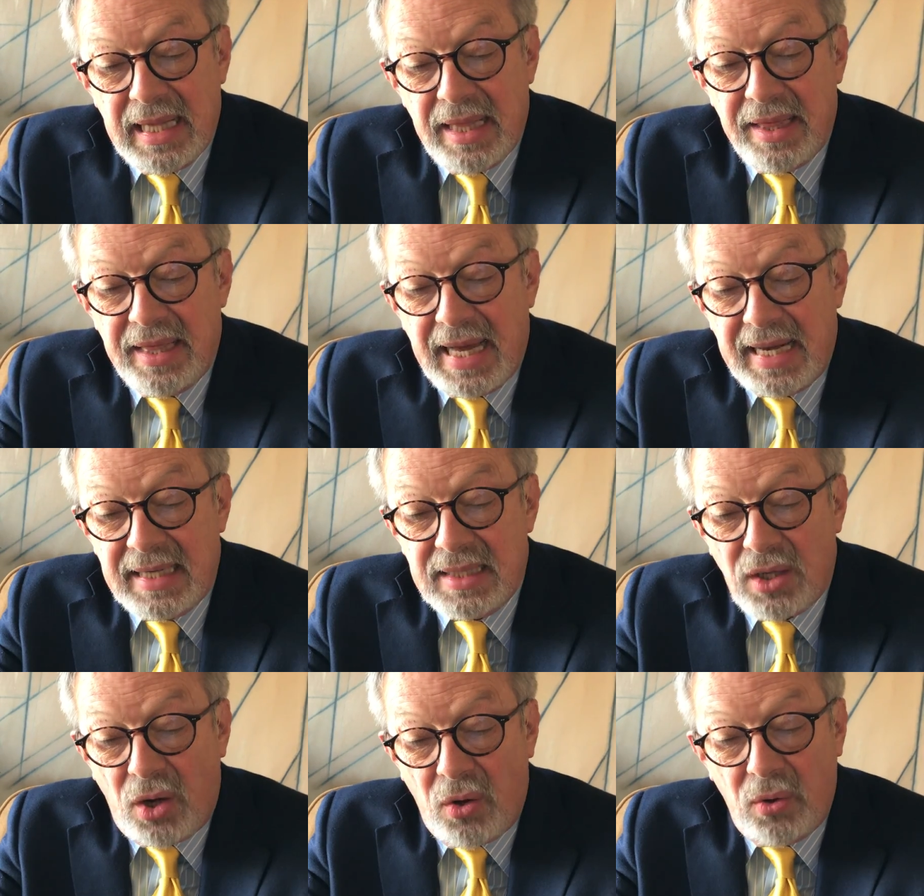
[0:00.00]
that
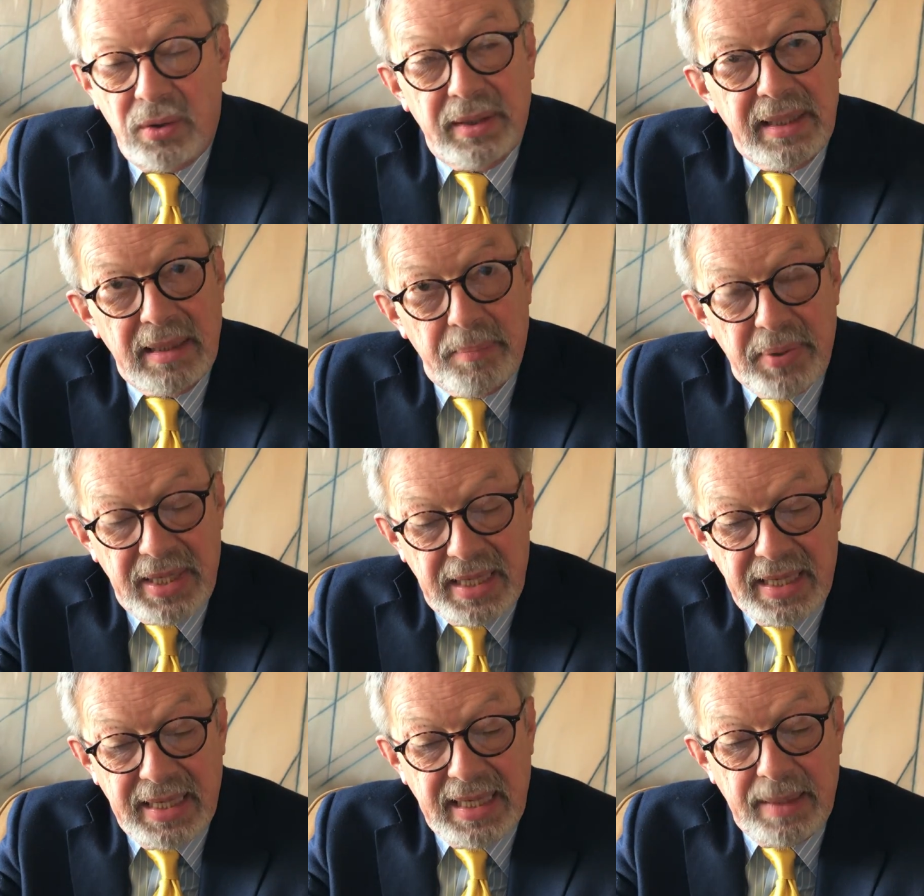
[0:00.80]
is holding
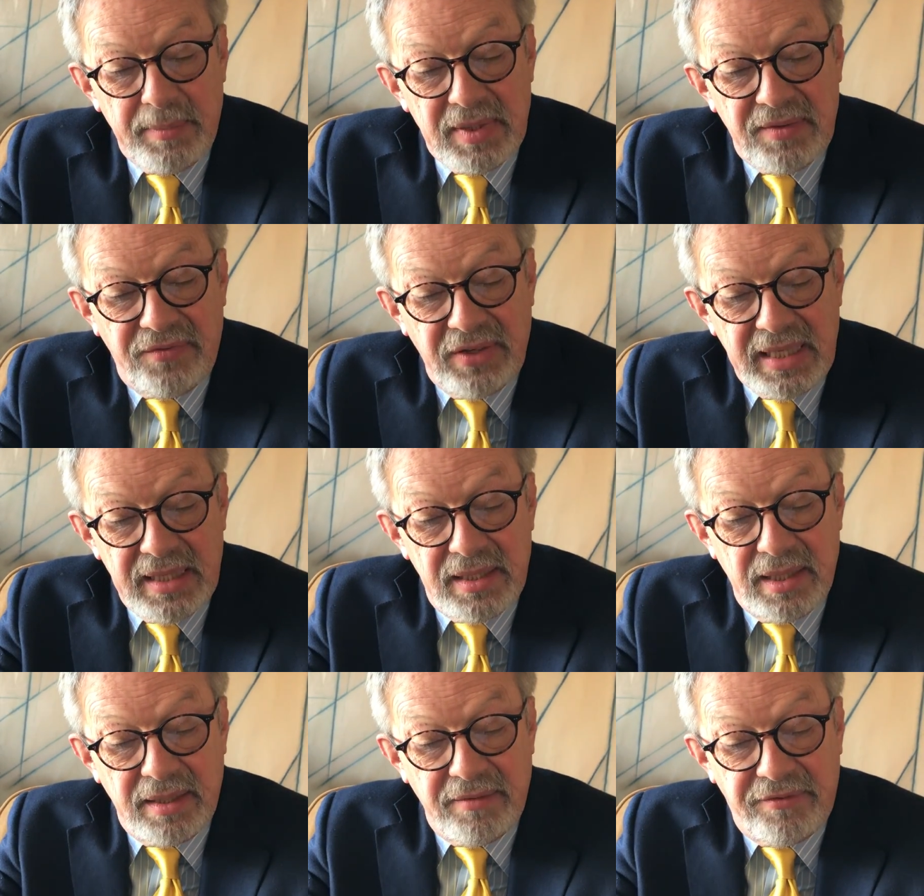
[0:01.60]
PNM's
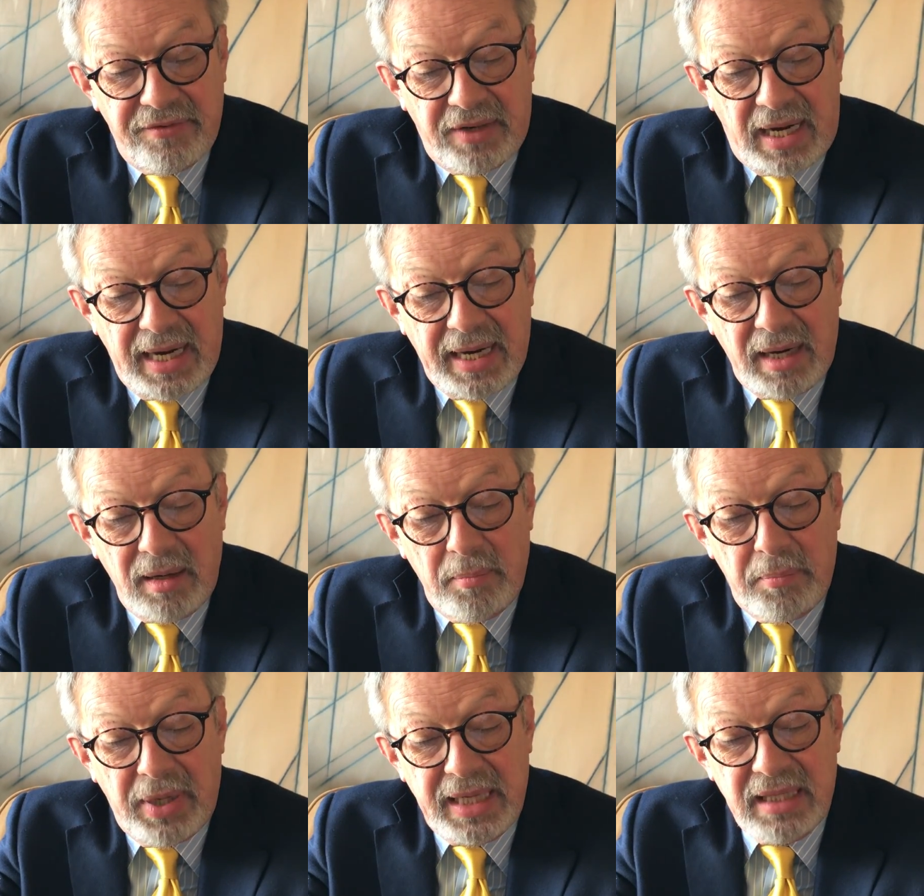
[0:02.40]
feet to the fire
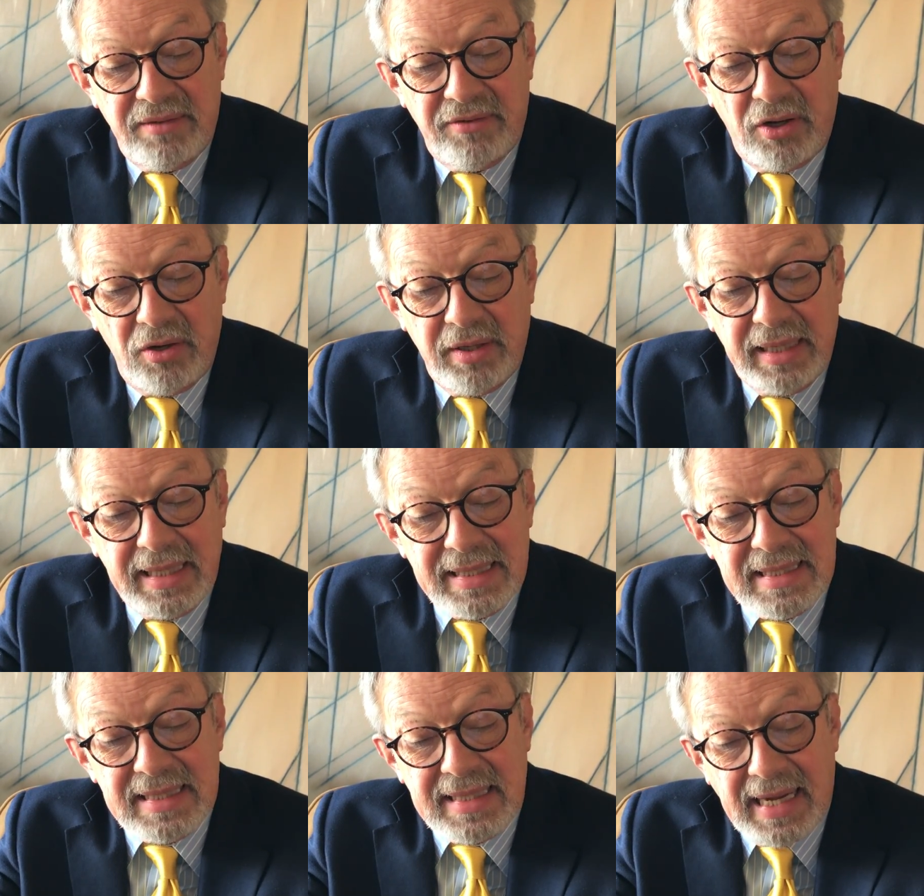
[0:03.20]
by devoting
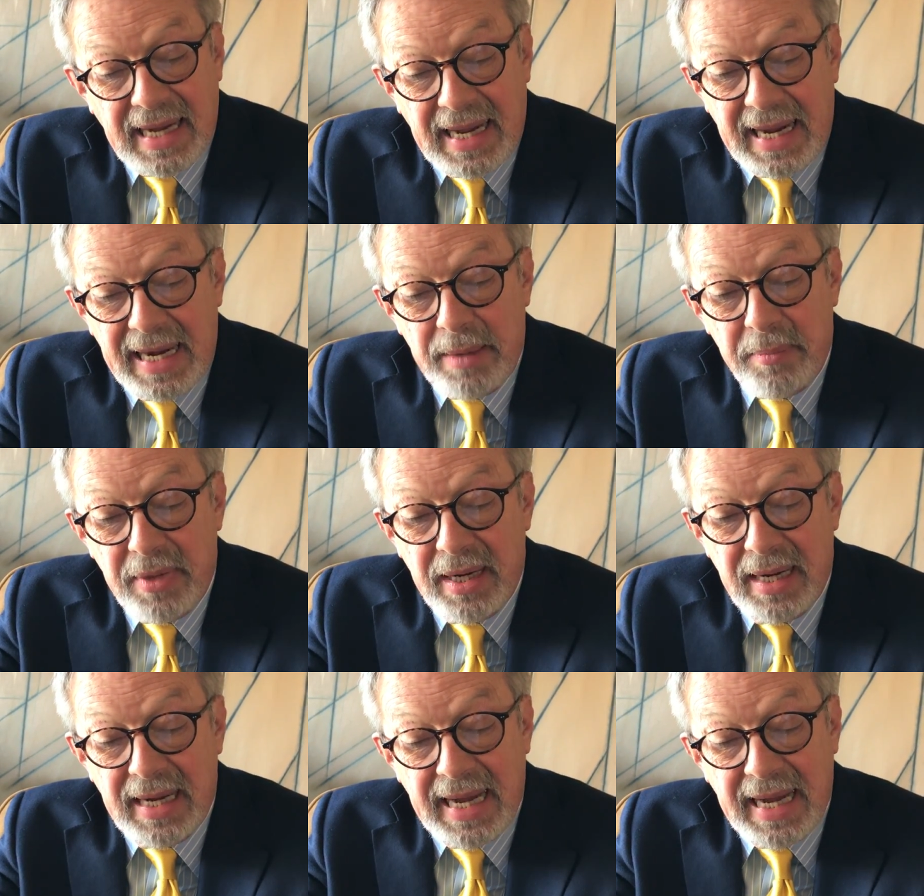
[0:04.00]
its time,